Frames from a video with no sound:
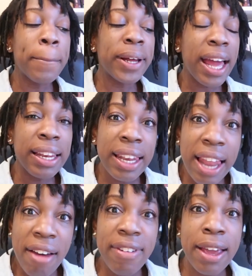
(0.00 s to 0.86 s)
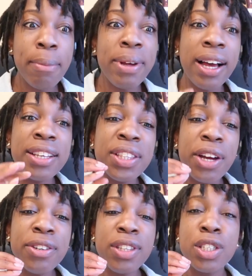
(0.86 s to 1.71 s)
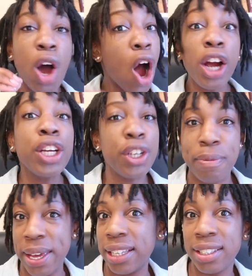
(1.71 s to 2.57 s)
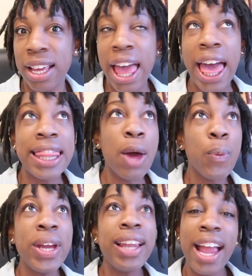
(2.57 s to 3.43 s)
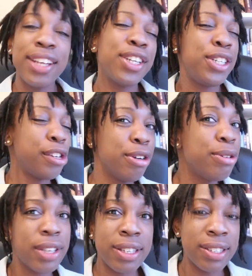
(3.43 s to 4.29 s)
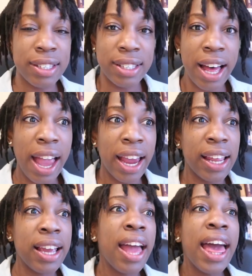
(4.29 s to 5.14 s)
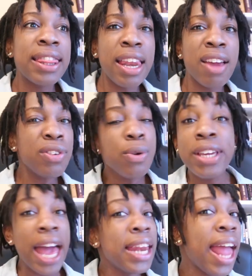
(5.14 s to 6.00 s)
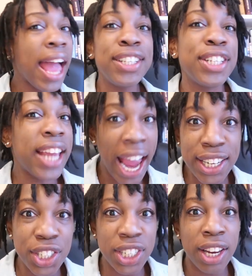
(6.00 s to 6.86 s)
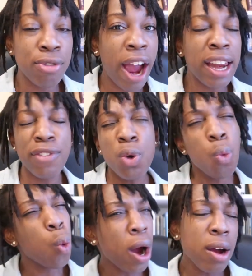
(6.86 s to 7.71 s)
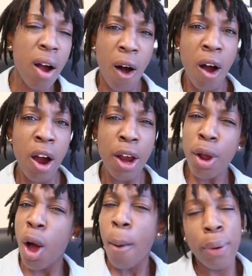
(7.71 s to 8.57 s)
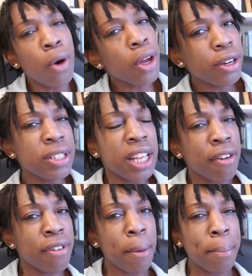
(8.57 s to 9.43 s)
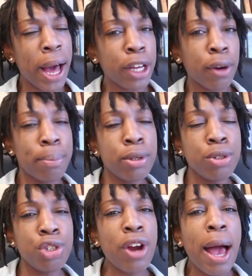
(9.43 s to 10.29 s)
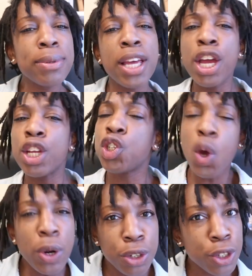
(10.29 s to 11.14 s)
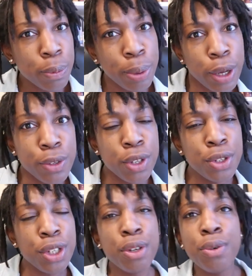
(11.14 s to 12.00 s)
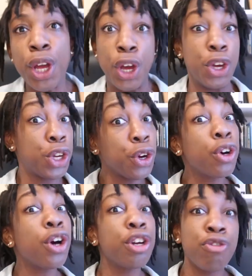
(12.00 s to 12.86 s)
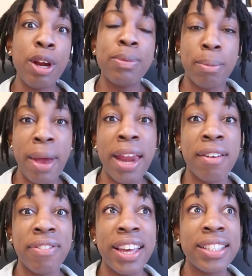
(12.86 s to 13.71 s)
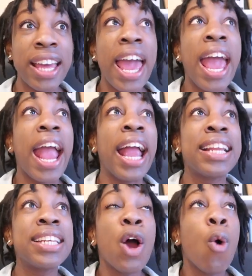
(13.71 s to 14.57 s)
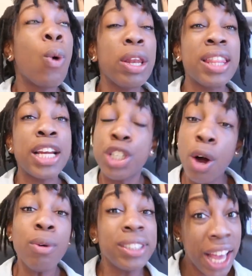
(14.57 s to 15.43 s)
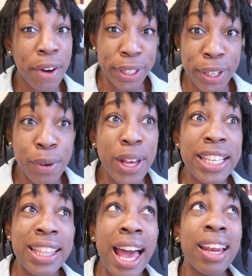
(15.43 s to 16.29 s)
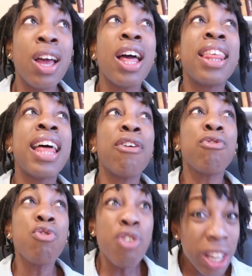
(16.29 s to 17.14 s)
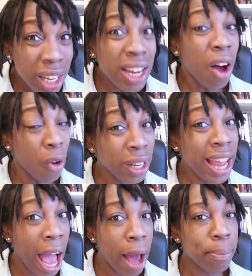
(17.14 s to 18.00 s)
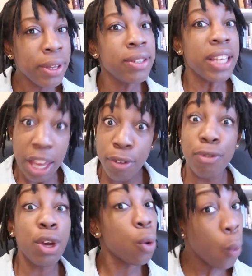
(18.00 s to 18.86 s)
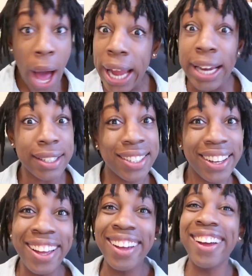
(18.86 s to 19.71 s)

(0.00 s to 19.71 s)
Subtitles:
But I love it because there's this argument that we like to use in society, that if you get an education, right, if you work hard, pull yourself up by your bootstraps, do what you're supposed to do, you're going to reap the benefits. And what they don't tell you is that that really only happens if you're white.